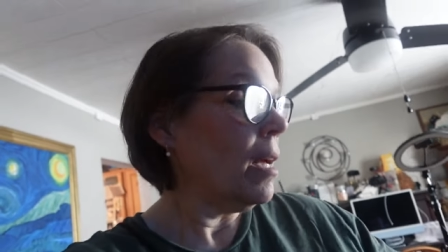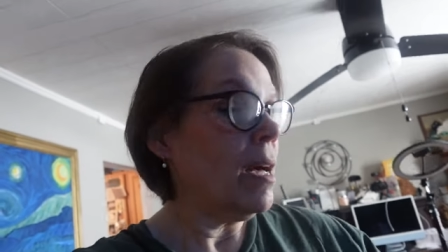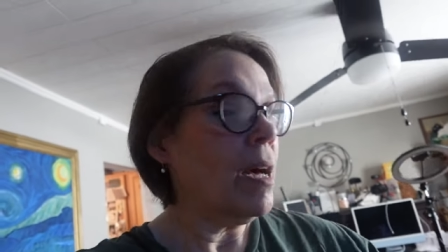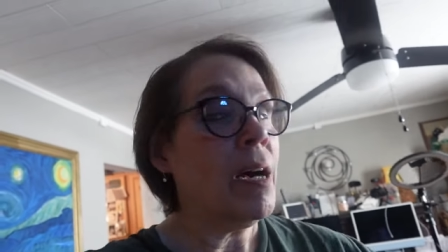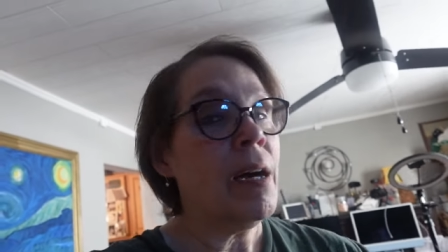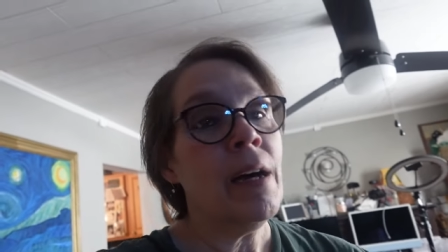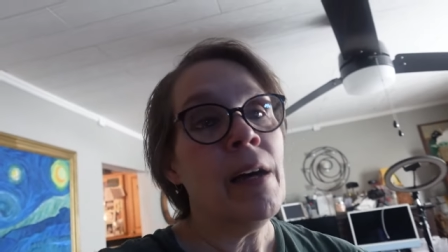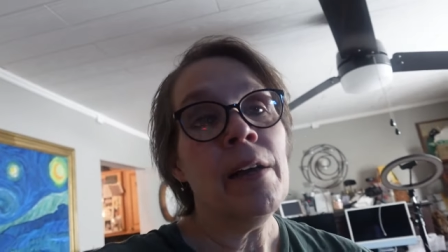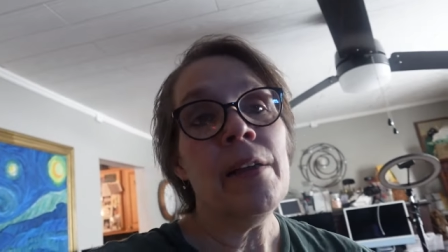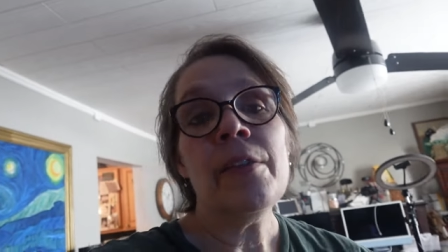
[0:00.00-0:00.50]

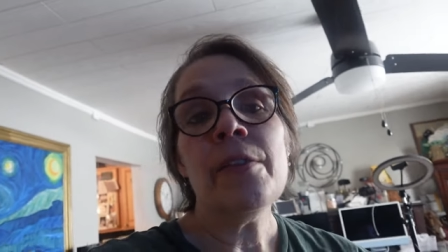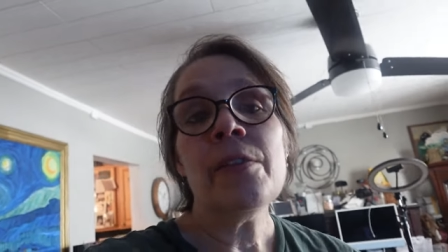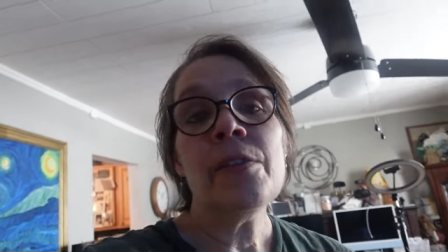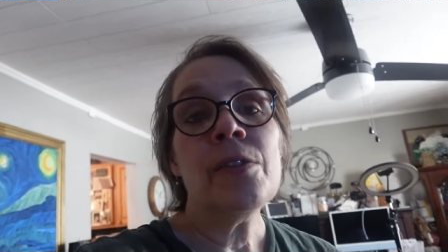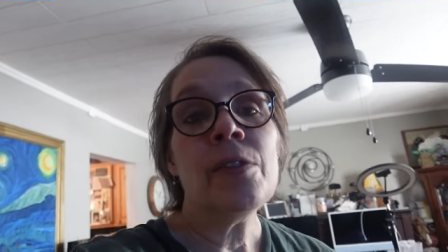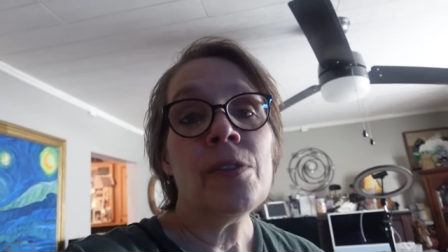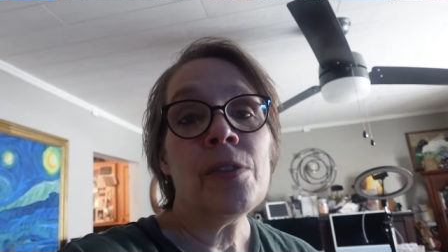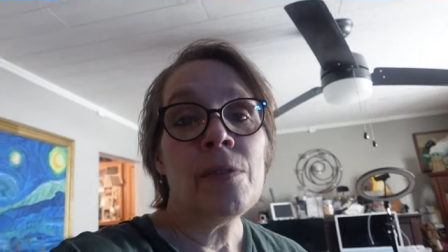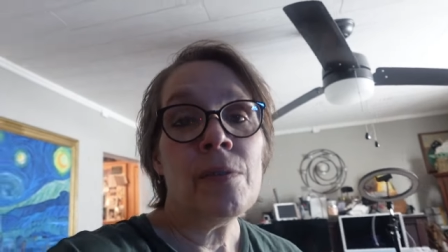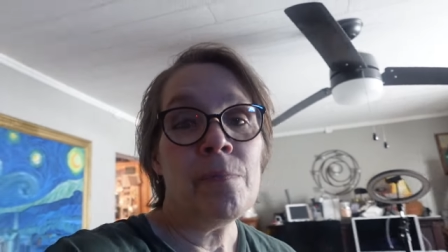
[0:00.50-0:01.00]
My
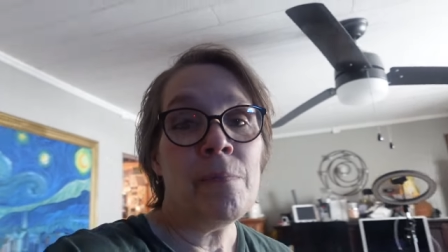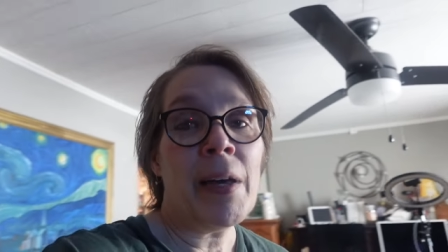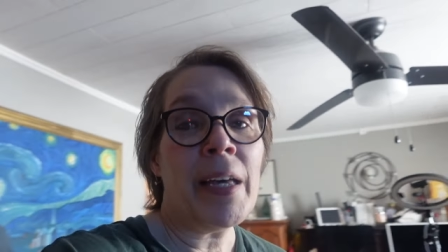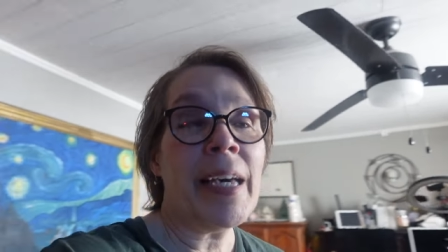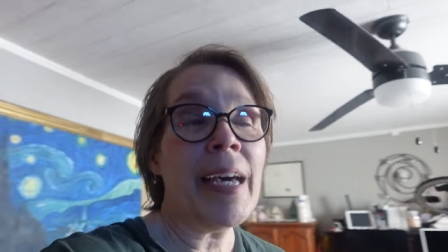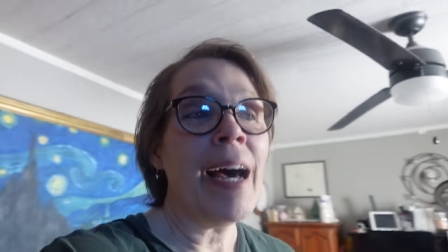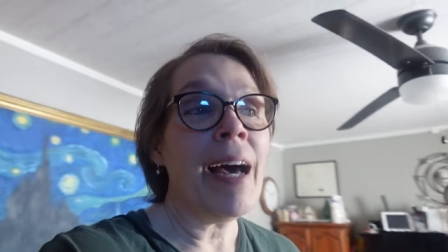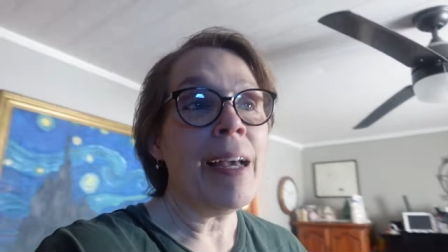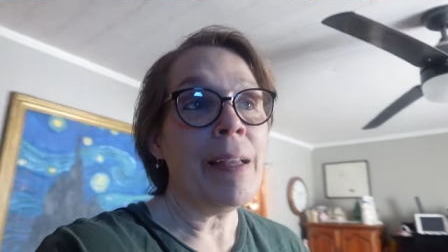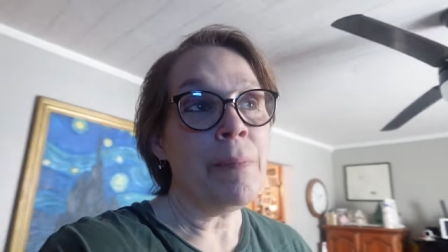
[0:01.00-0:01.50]

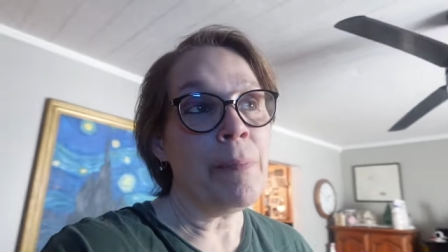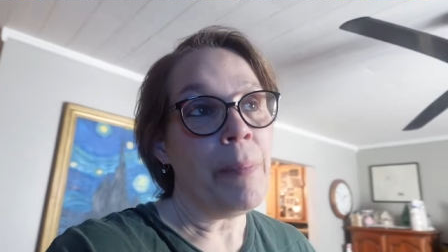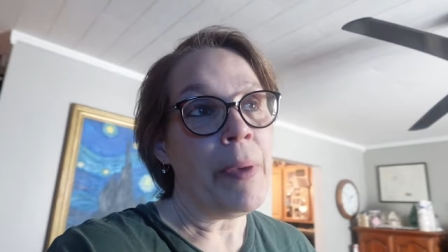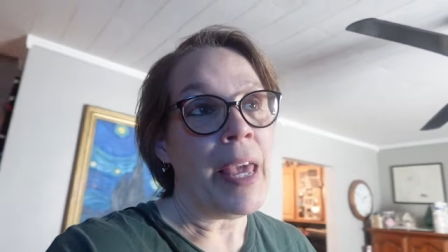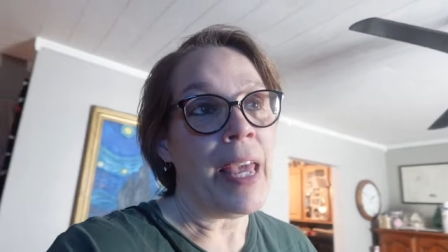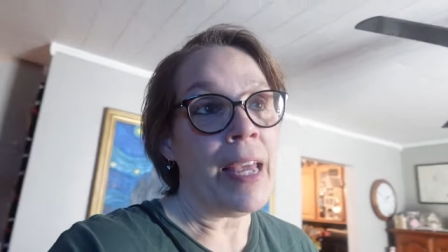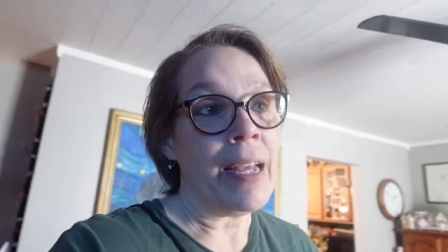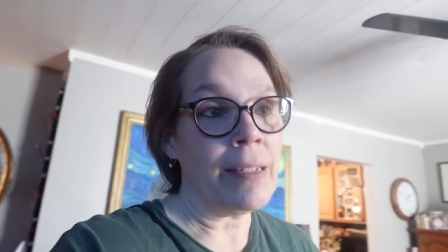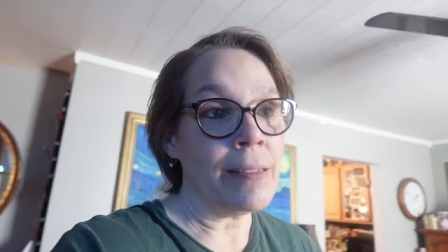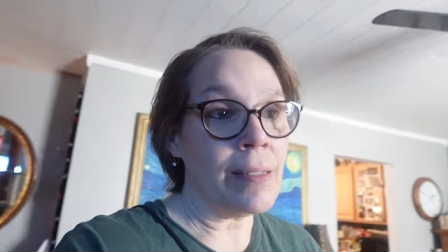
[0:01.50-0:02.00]
cotton
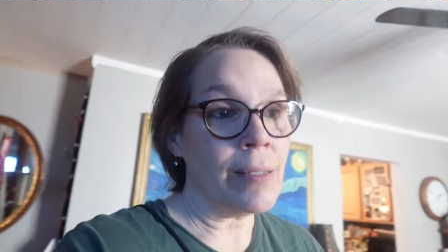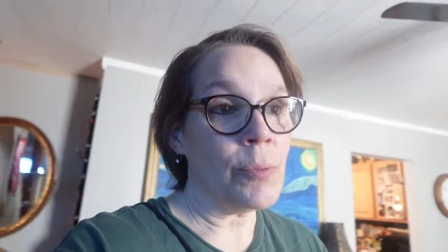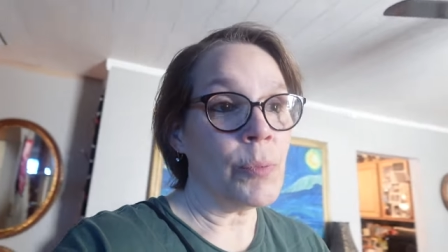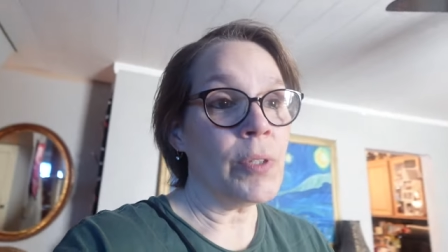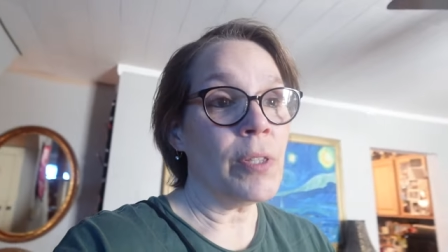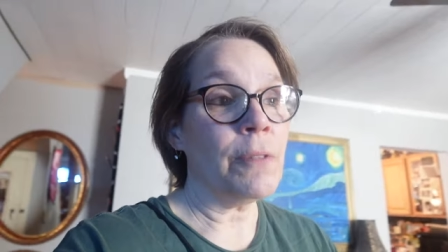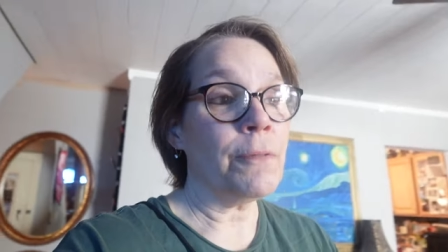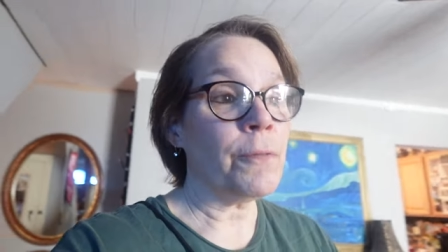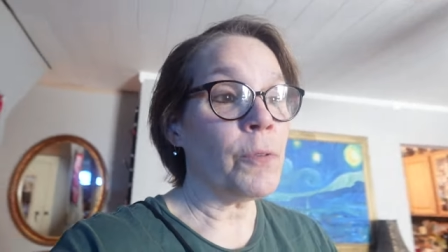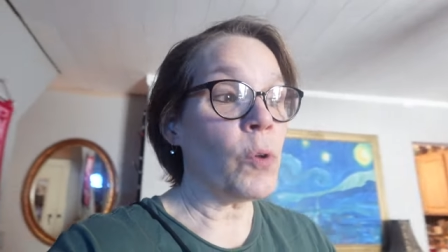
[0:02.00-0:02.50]
pants
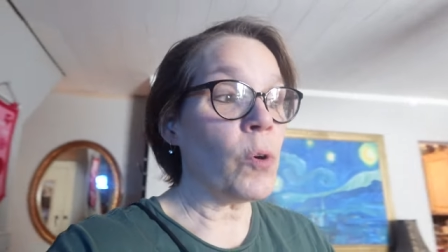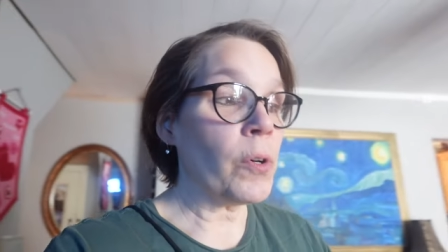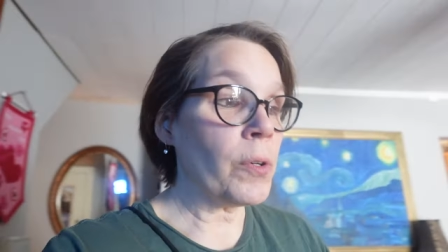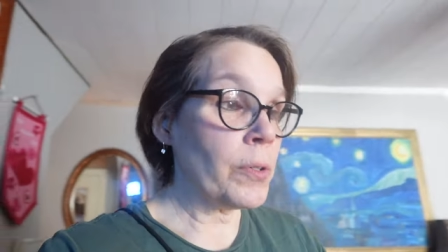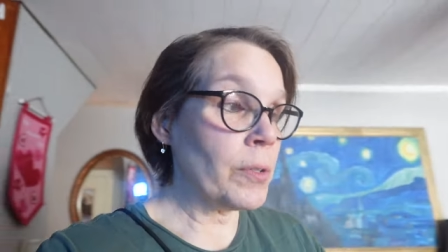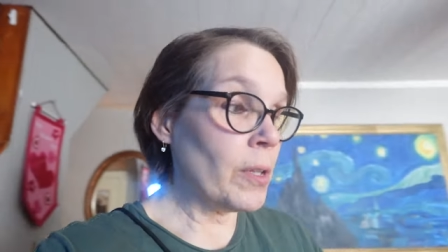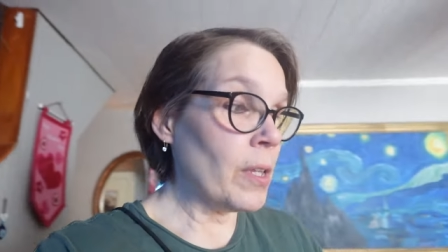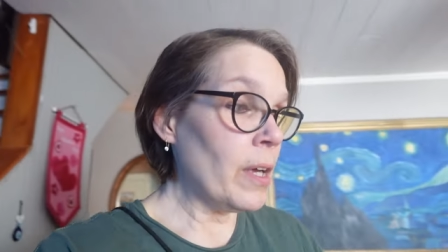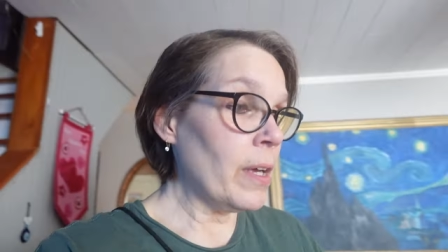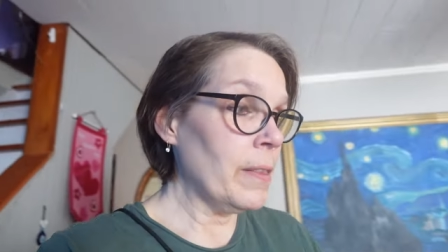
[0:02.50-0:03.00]
with the
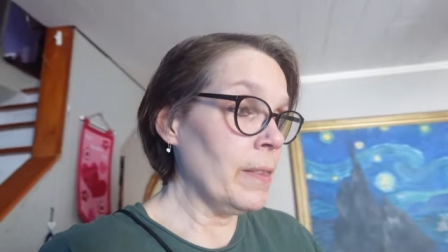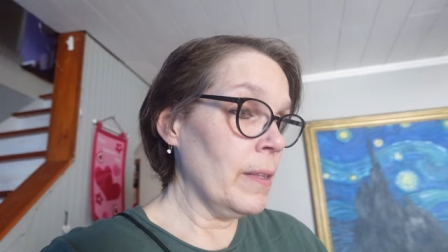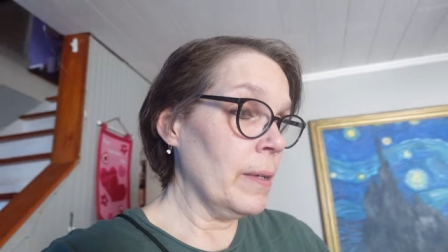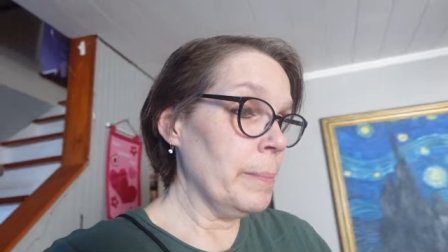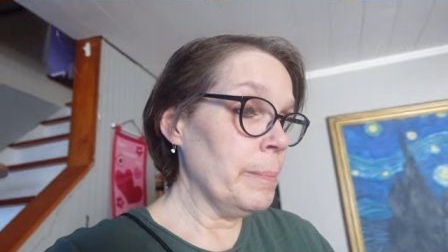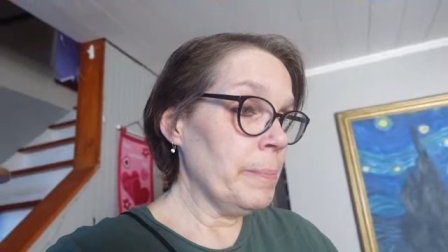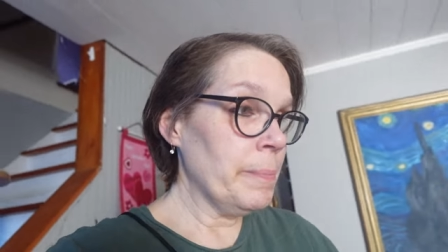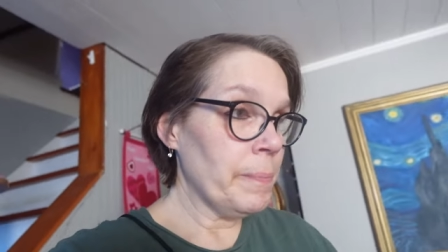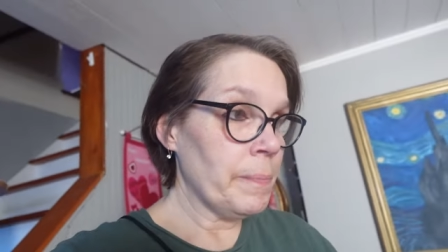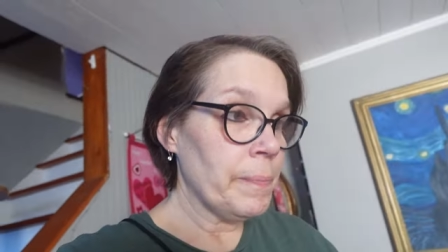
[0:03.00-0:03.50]
floral on
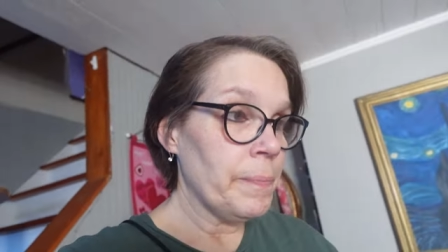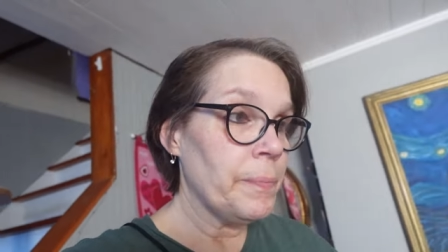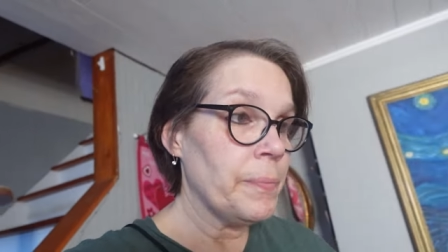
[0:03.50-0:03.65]
them